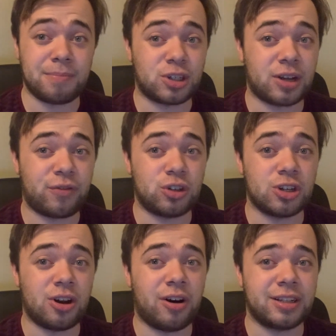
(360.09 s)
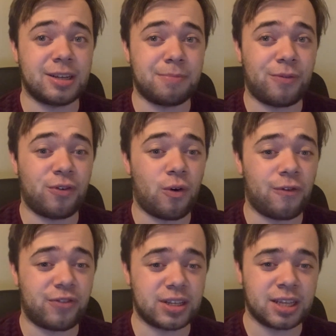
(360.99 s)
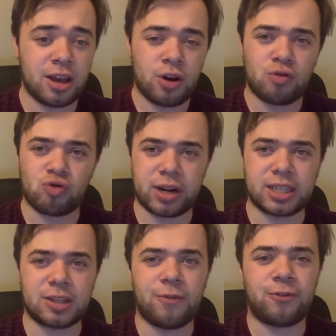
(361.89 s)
Sheffield United, before this recent